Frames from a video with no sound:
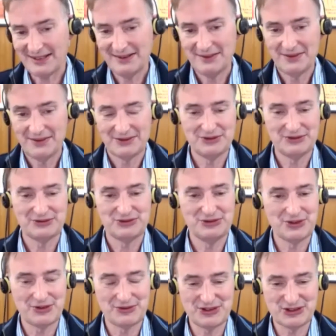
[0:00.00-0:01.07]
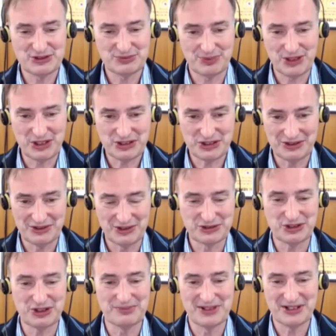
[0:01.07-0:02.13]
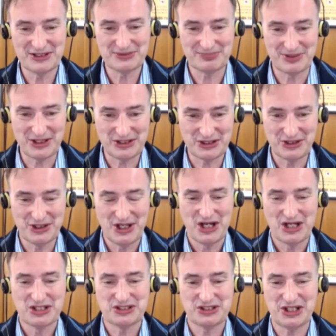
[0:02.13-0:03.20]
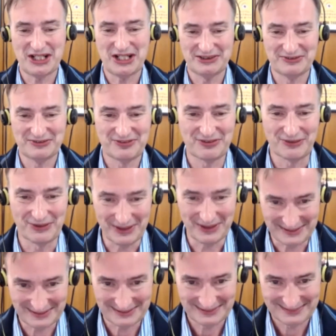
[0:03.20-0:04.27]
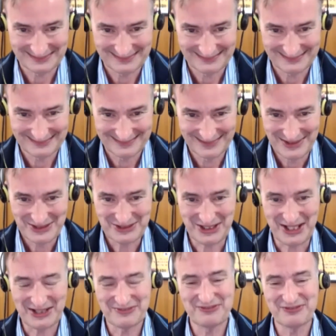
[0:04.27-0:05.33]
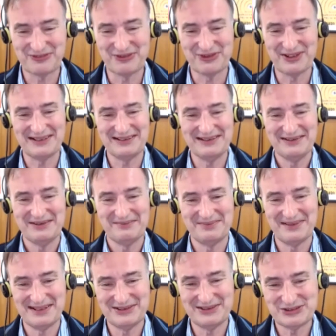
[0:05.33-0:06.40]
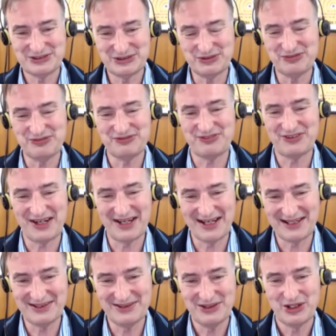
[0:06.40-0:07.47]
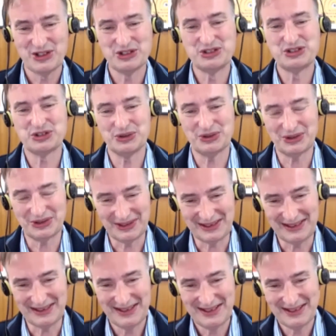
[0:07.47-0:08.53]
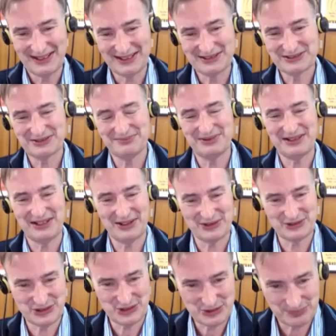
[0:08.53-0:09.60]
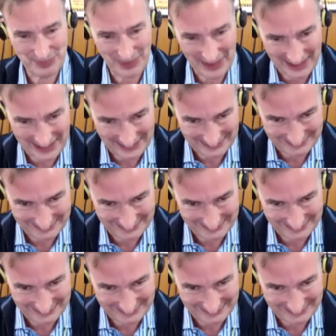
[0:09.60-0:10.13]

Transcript: you know the expression, the German expression, Schadenfreude. Schadenfreude means to find joy in somebody else's pain.